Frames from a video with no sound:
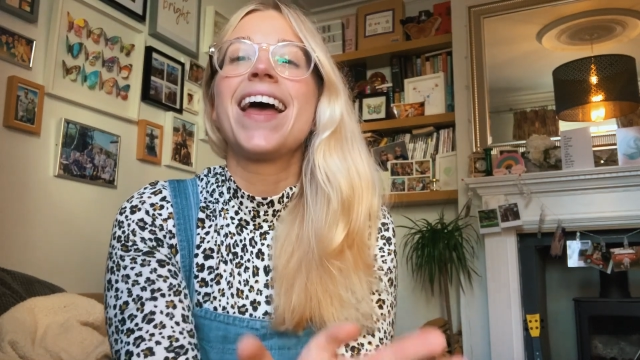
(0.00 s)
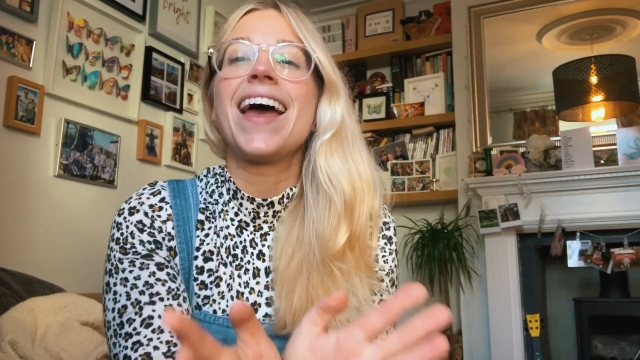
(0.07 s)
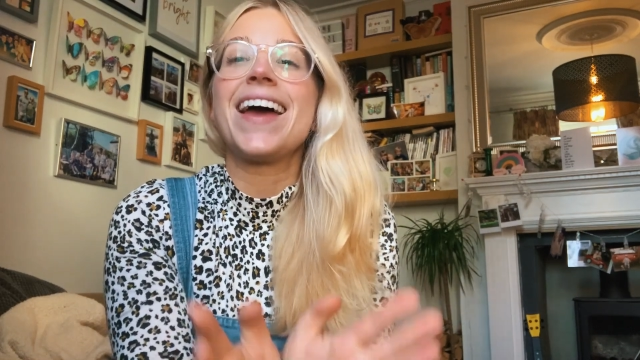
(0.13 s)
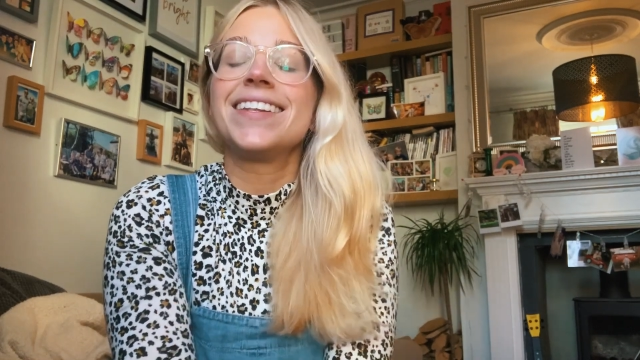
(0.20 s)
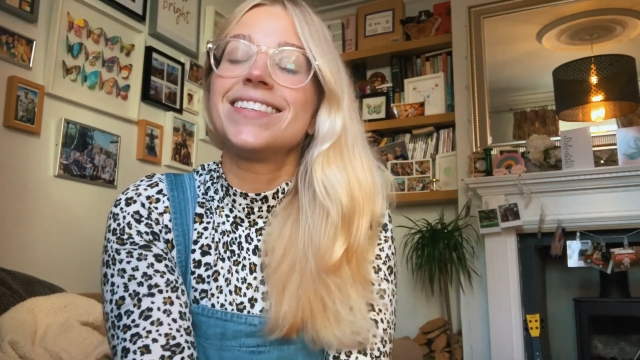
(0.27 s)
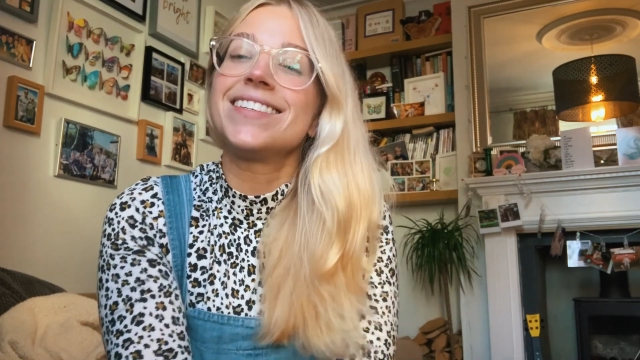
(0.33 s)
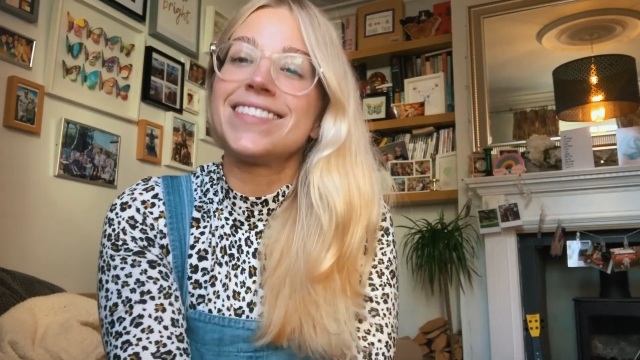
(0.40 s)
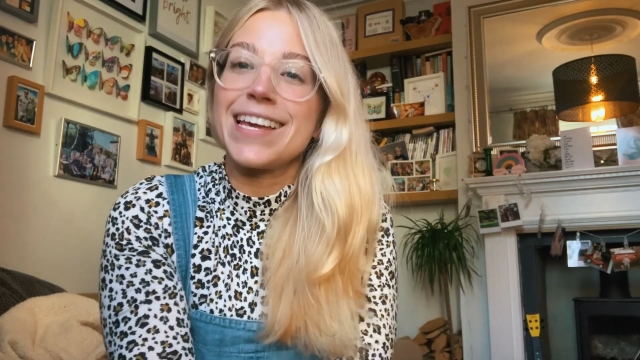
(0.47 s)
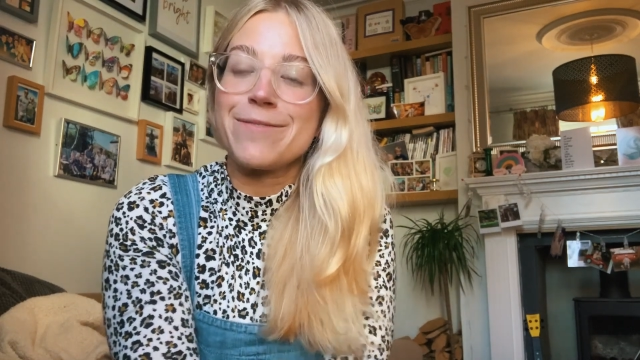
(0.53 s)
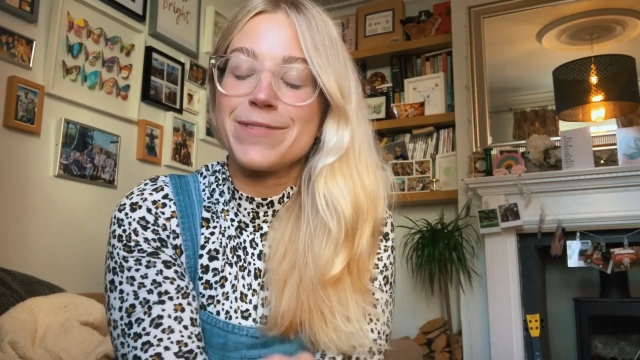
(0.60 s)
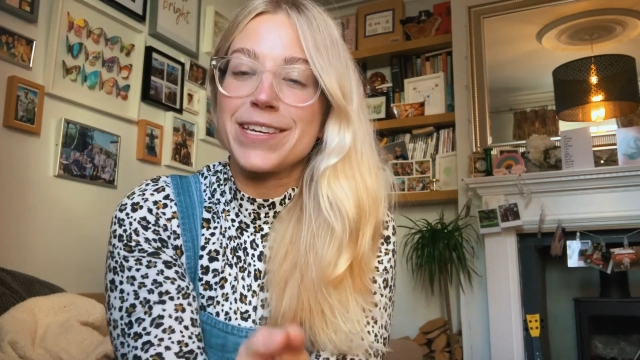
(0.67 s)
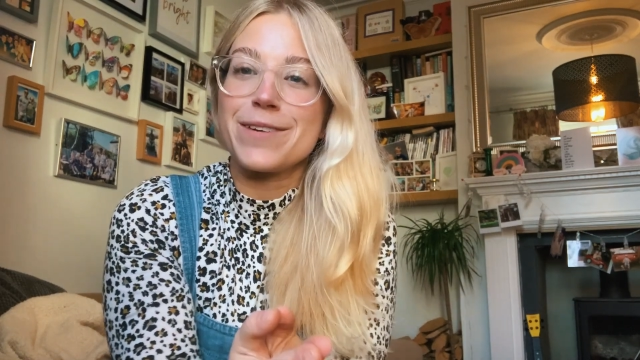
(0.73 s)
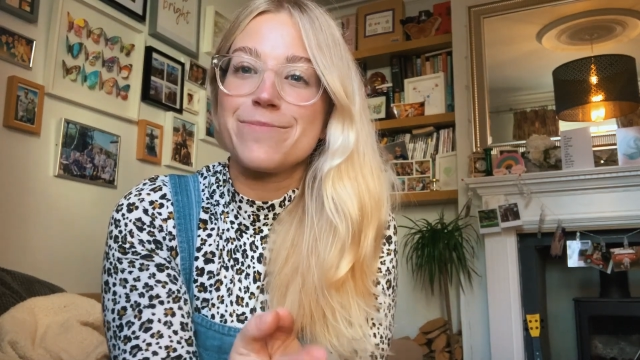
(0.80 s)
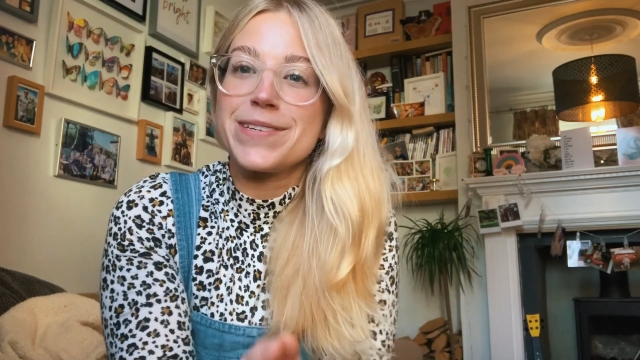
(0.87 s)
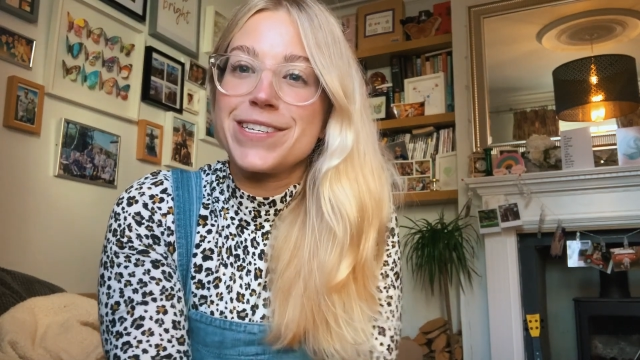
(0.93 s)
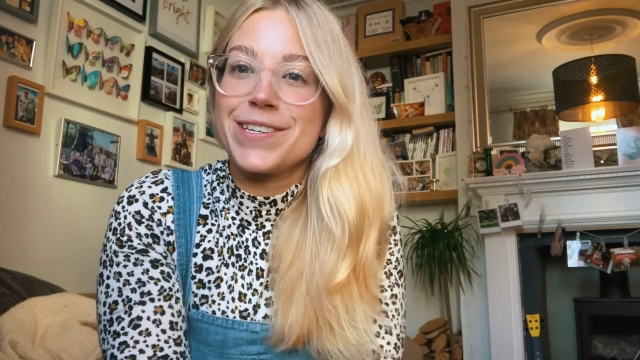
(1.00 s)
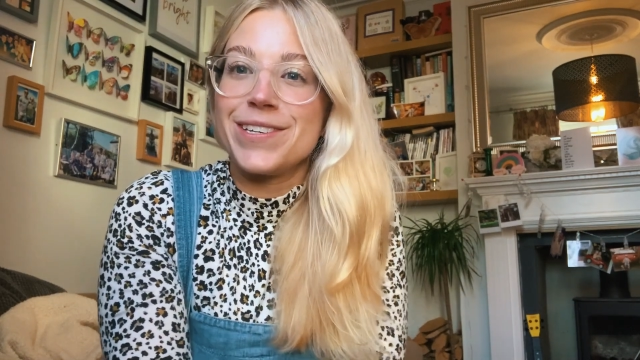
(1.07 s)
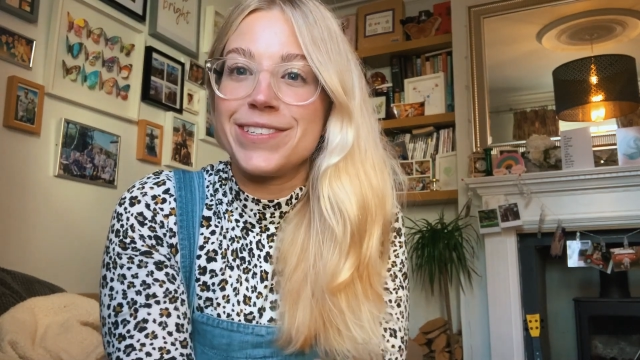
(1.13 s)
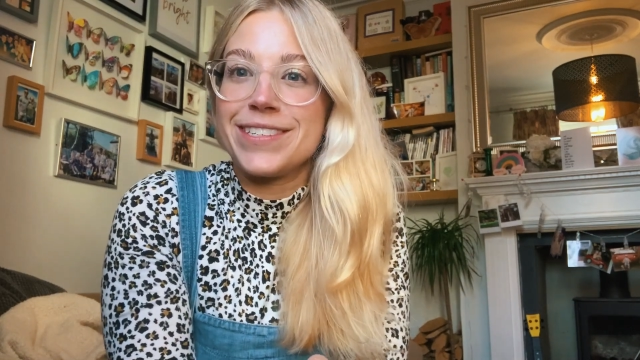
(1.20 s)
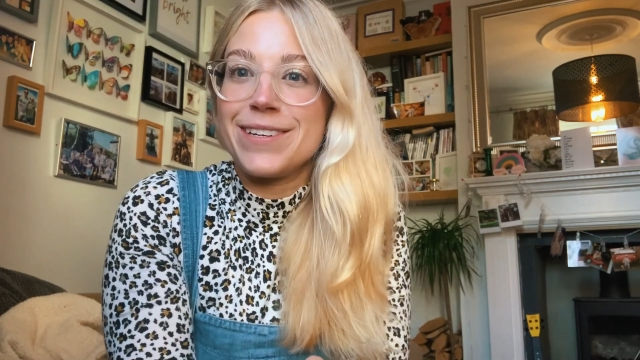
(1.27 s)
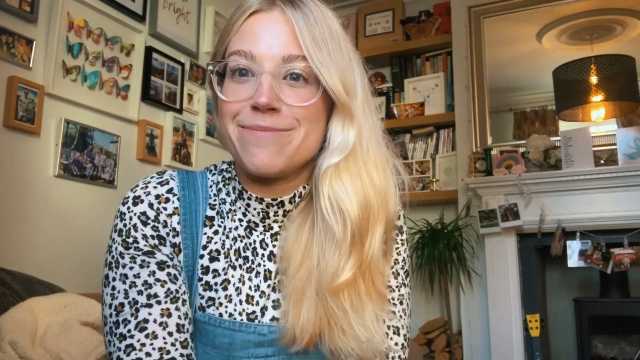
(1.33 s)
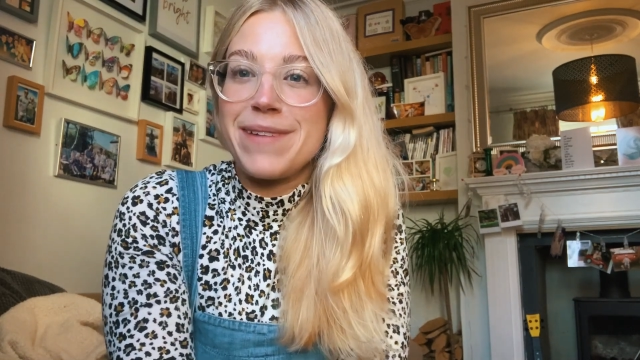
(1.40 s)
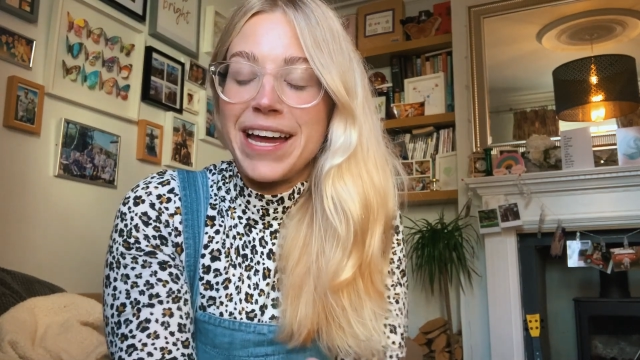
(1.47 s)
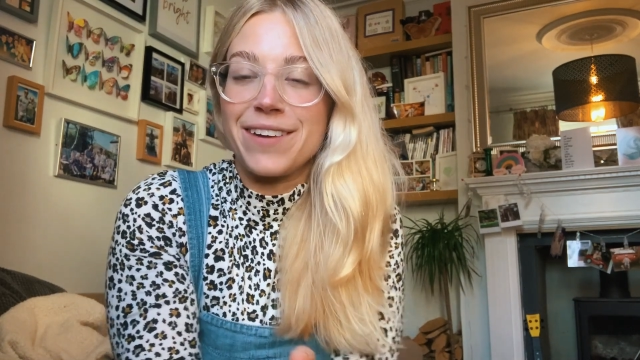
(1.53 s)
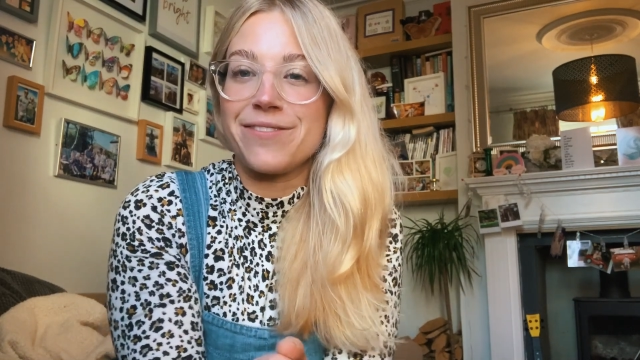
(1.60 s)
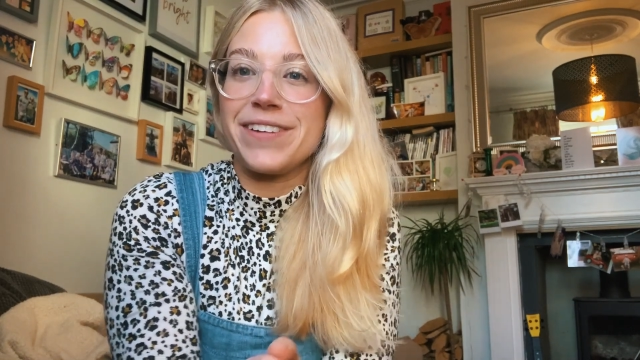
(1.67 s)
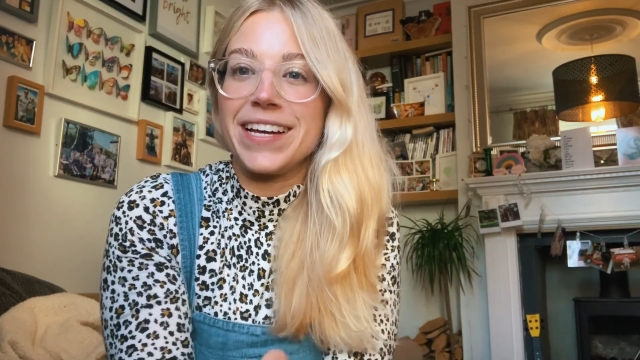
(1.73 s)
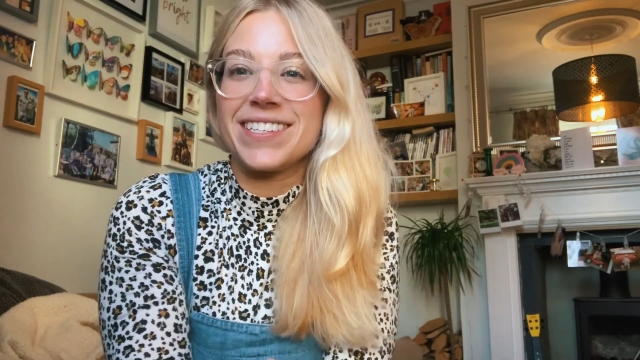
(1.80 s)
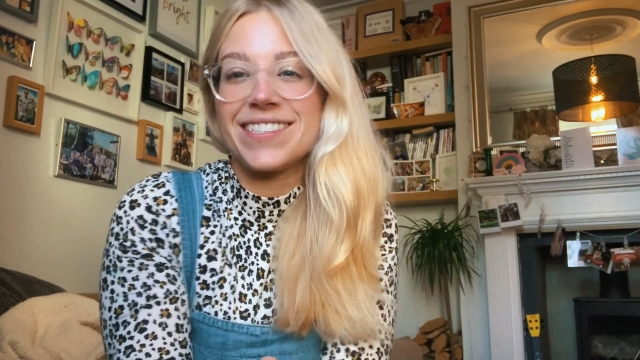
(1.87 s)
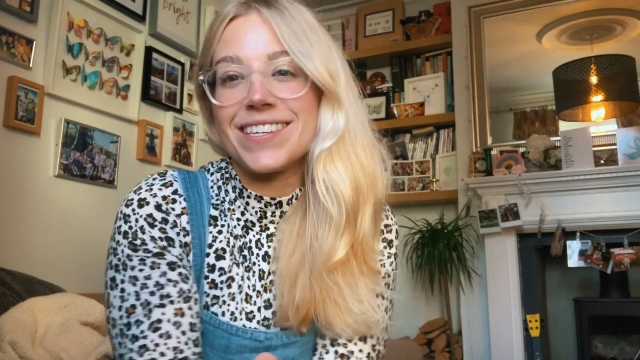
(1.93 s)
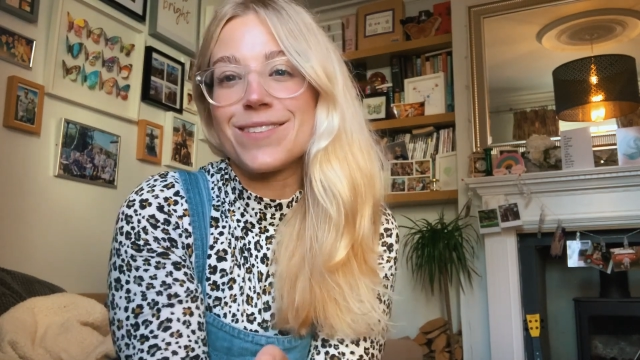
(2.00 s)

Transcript: Entertainment can be used to manifest